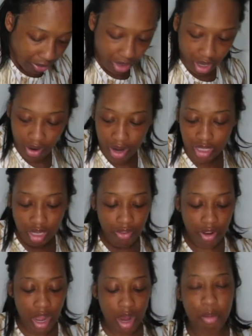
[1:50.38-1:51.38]
Alright, so
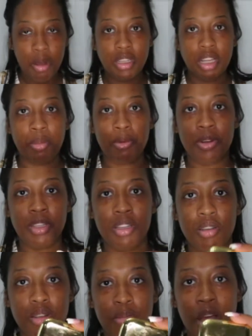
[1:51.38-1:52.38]
for the eyebrows, I'm going to
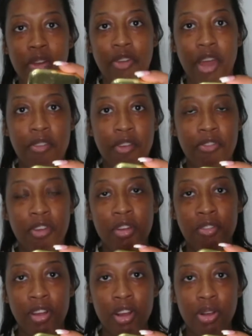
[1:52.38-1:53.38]
use my
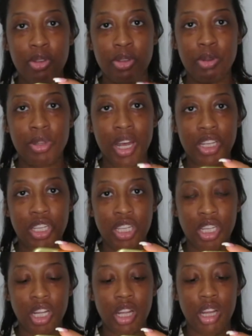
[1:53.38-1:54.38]
favorite go-to, that's
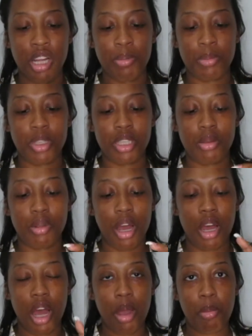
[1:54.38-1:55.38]
SheGlam's
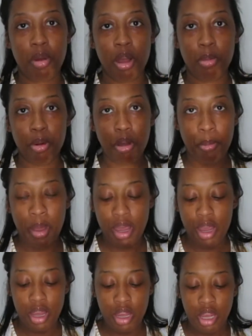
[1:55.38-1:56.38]
eyebrow
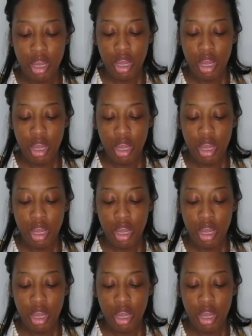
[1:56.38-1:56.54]
pomade.